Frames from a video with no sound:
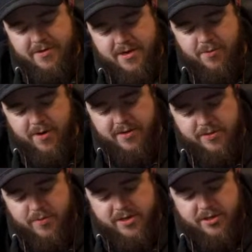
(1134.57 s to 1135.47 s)
I wear
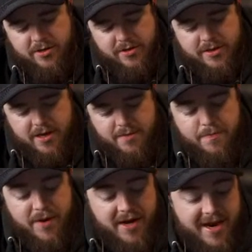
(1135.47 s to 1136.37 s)
this watch all the
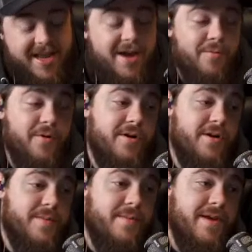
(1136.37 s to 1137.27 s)
time. But I got
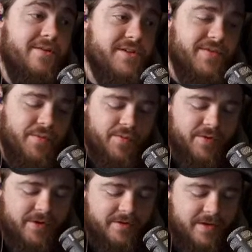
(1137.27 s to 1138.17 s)
word about my Christopher
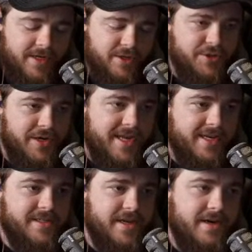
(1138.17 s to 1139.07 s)
Ward. I told you I had
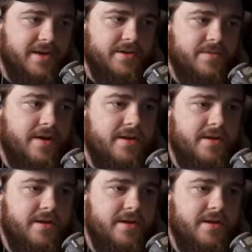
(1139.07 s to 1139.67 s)
to send it in, right?